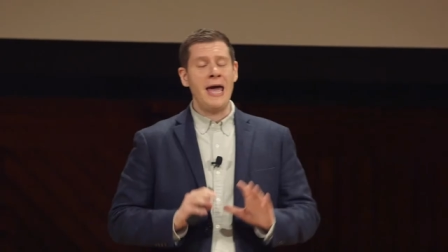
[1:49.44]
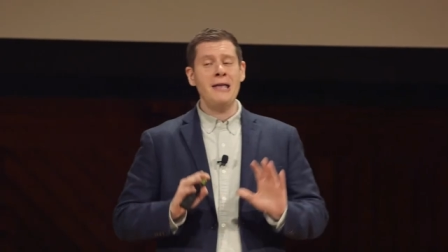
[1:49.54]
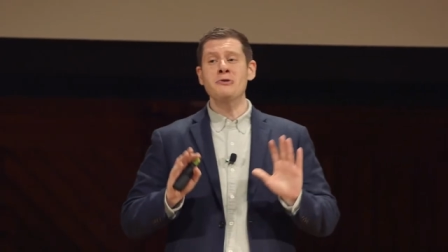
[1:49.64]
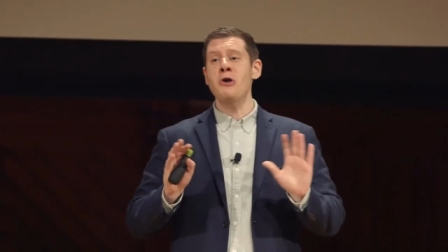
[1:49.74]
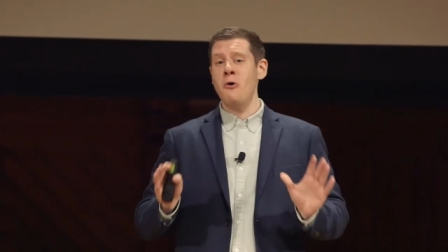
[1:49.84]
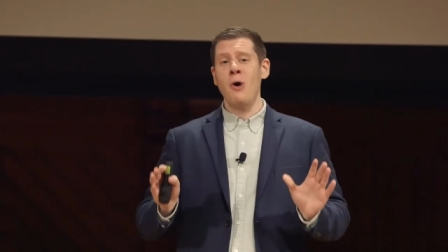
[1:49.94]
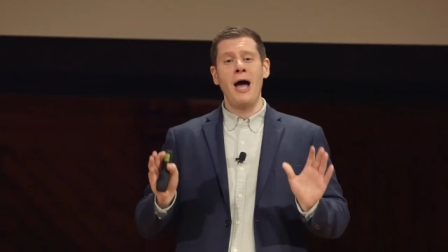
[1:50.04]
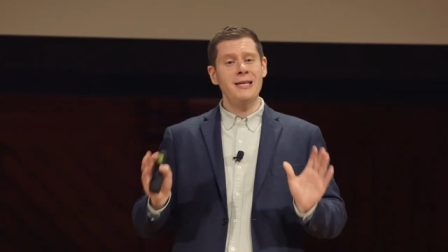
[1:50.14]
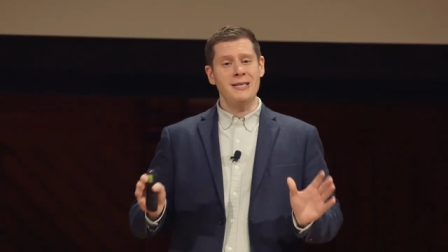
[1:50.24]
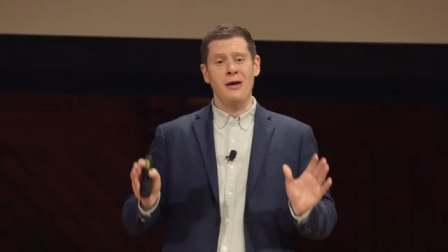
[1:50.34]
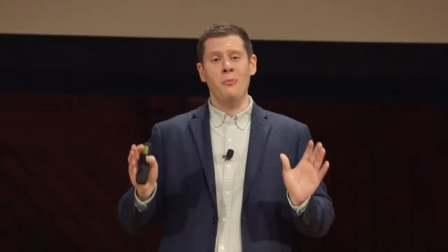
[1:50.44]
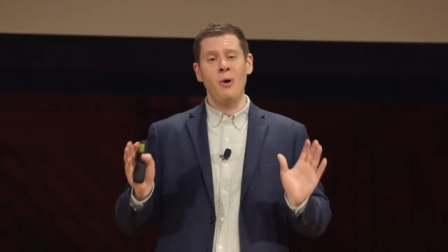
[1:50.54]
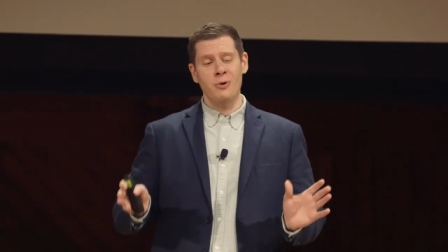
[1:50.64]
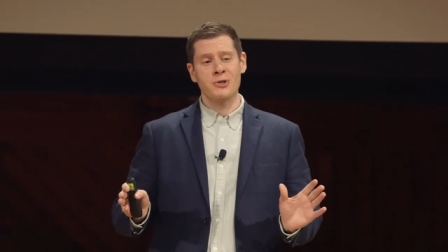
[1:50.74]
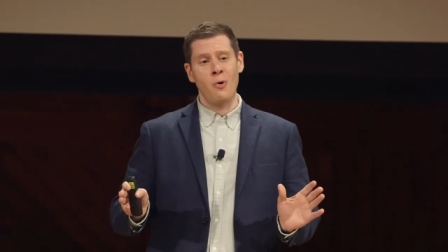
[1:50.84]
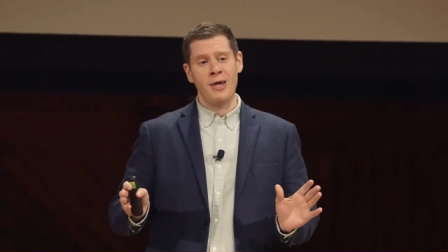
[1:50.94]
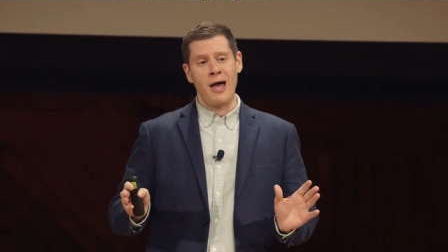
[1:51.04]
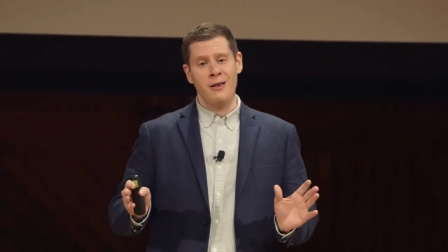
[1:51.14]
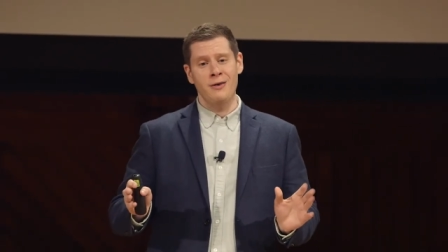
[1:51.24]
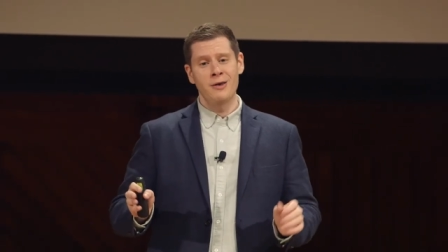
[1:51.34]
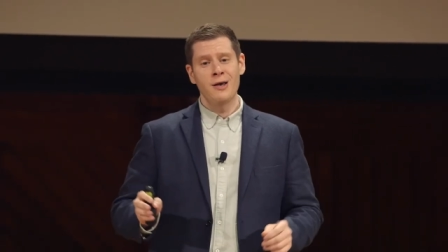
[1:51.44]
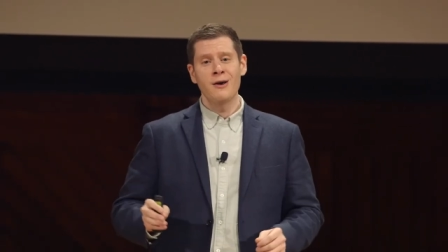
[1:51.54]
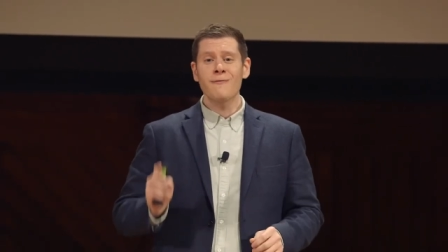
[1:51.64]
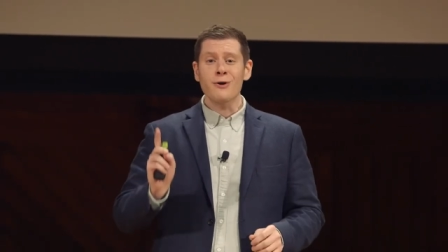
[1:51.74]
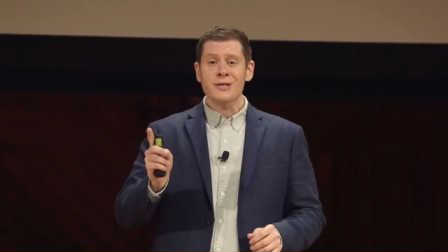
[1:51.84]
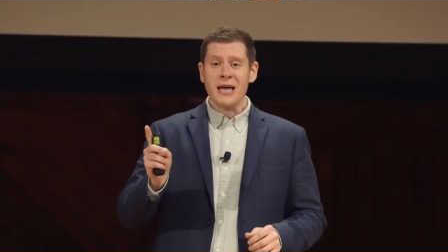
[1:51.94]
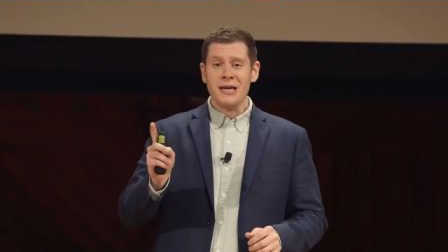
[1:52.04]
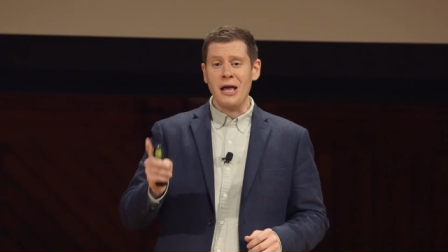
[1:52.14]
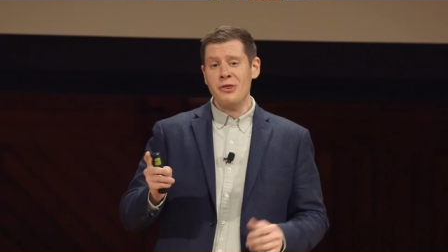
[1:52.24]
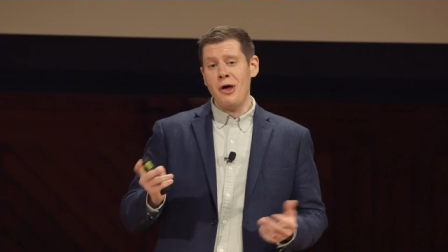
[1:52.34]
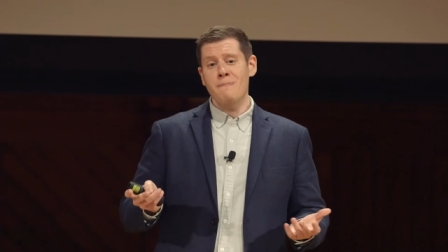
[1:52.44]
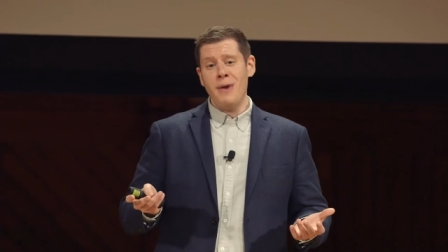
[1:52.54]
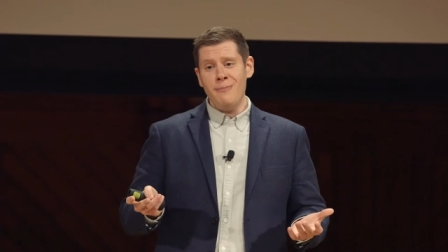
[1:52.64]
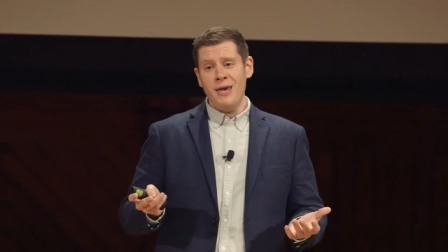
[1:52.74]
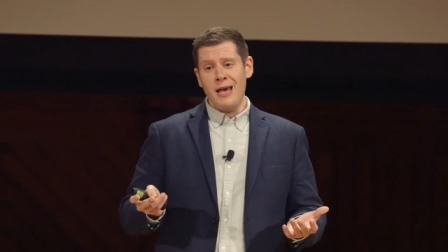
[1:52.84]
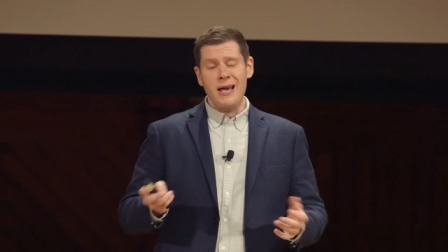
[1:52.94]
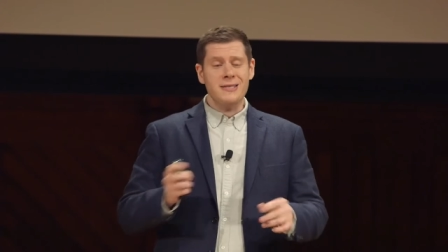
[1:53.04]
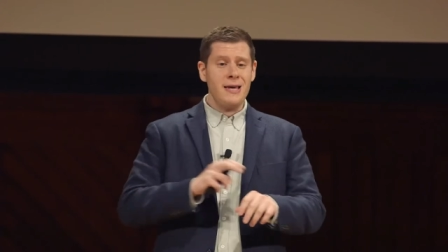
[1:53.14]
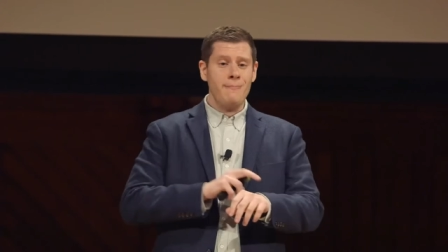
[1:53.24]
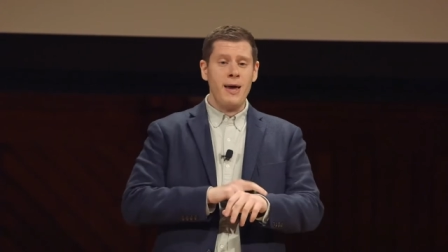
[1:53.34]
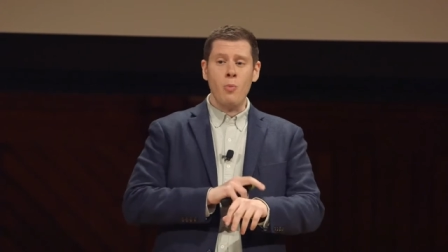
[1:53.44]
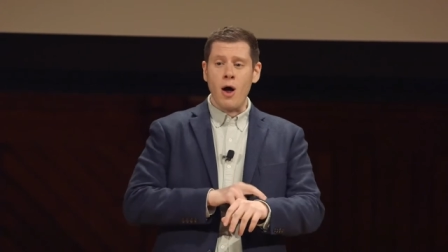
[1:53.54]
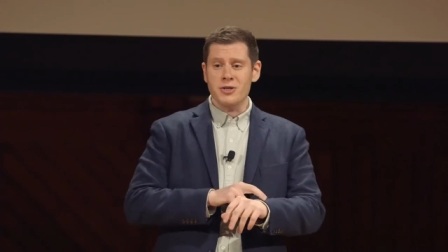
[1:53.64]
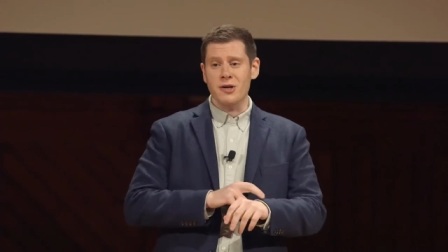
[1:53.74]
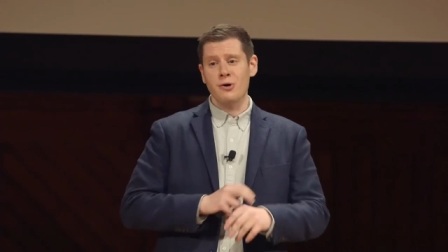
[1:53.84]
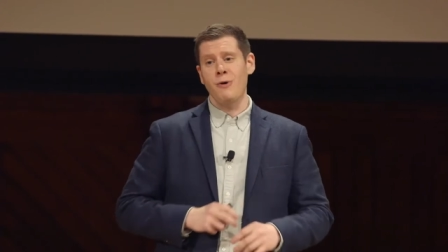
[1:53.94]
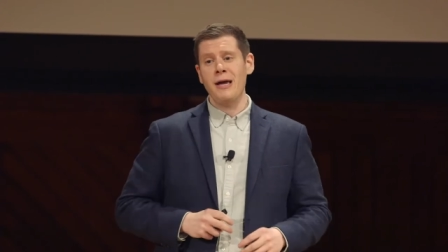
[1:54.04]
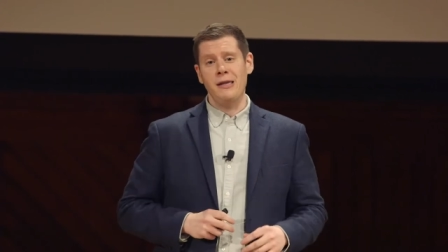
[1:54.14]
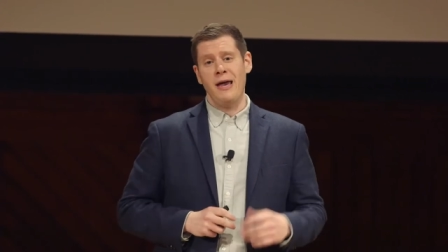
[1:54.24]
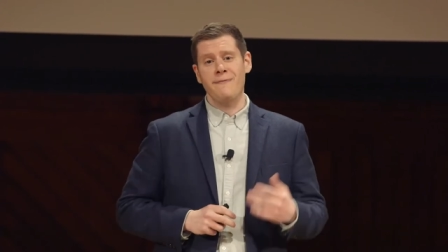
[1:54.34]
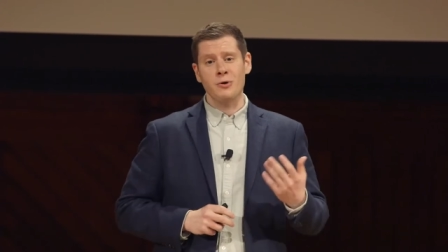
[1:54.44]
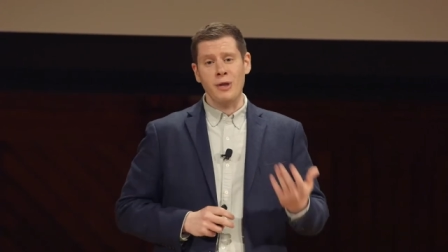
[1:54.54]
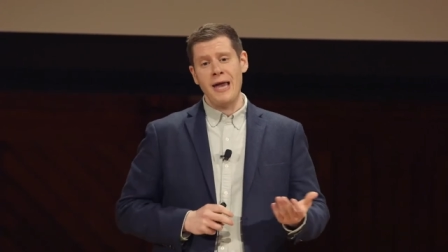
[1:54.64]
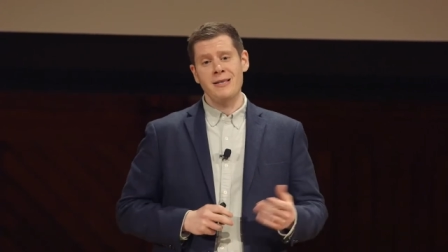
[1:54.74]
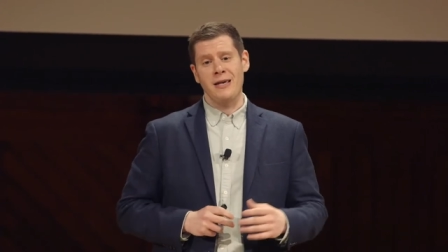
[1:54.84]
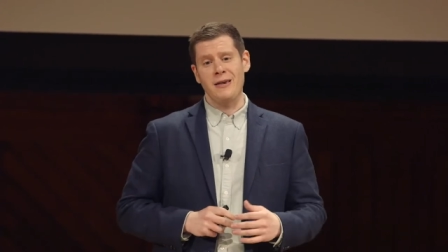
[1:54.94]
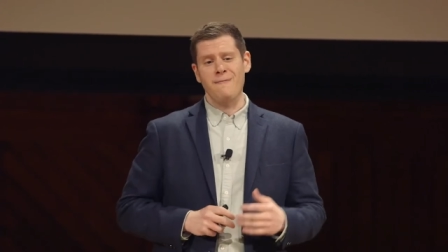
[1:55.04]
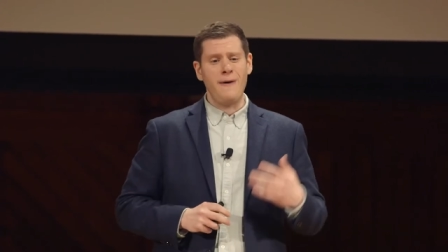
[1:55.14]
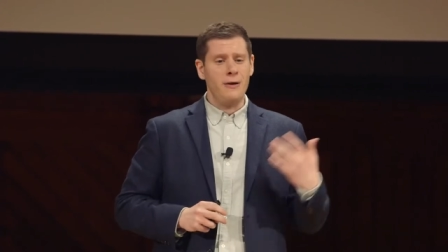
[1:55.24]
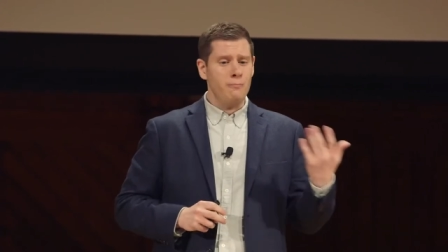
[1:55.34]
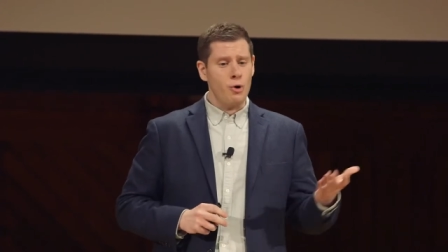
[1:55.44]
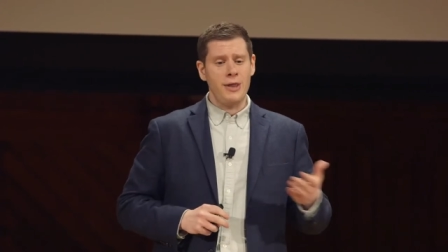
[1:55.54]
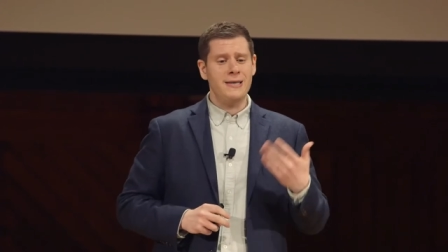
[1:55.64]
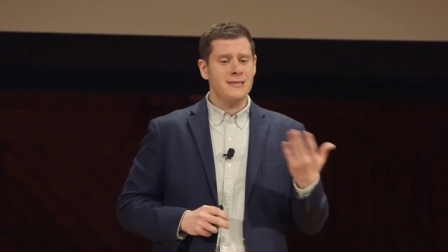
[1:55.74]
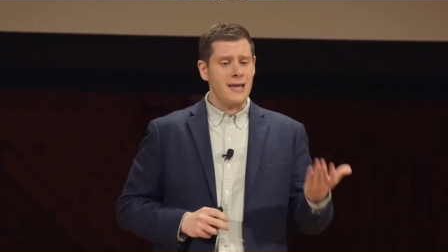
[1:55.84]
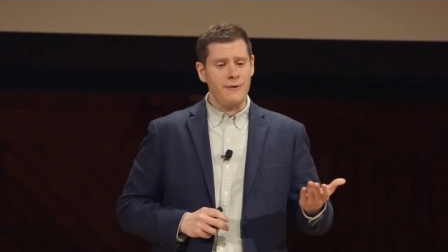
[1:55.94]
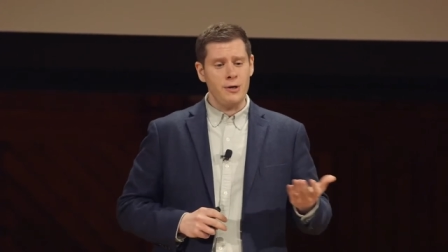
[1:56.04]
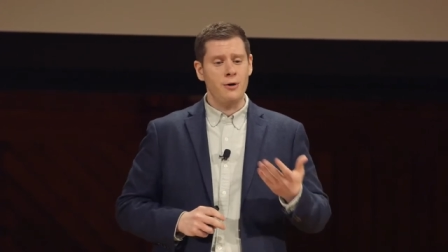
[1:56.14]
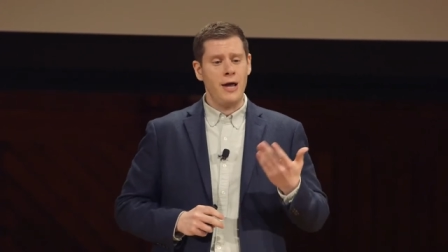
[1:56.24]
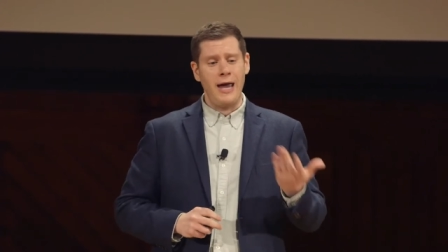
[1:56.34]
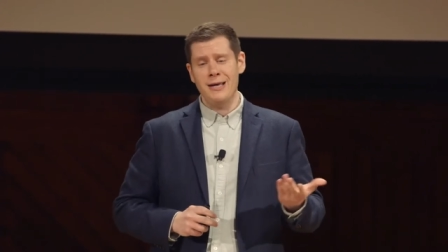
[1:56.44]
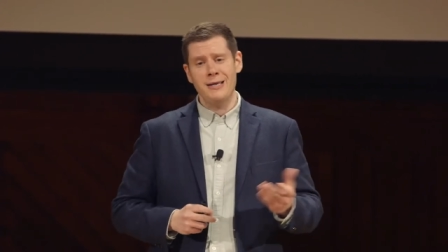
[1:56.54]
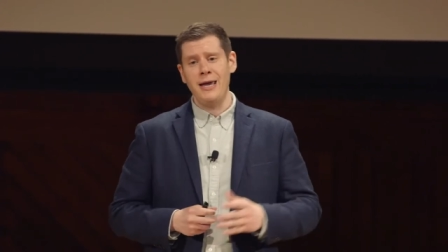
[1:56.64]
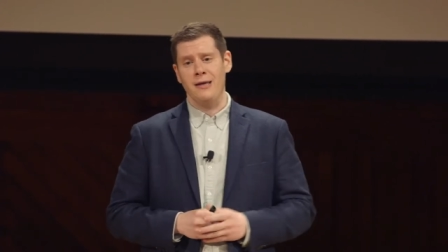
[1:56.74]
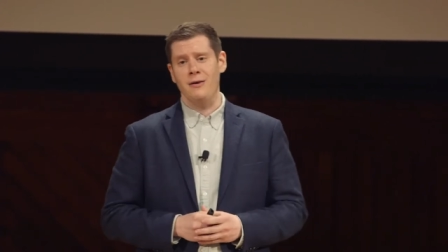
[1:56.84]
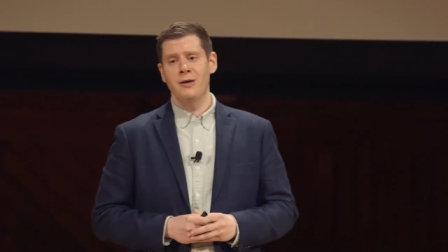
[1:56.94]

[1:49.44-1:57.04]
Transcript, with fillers: had no idea what was going on. For a second, I thought maybe I set my watch incorrectly after landing. It felt more like 7 or 8 at night.